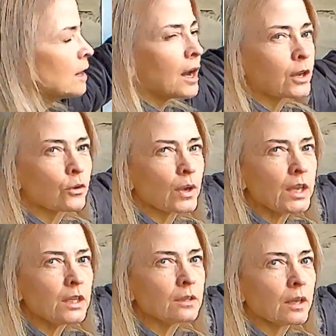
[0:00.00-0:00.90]
I
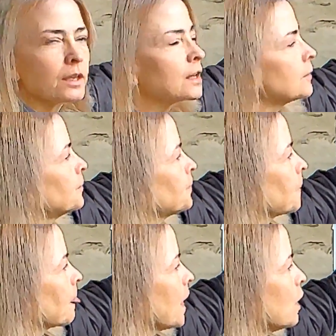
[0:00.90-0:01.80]
created like
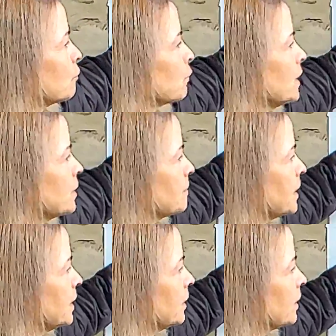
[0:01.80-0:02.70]
a rhythm
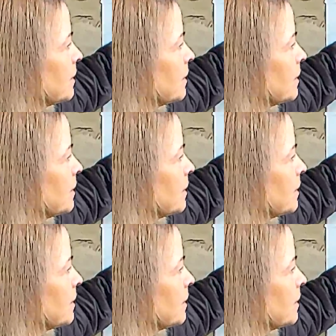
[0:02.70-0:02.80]
here.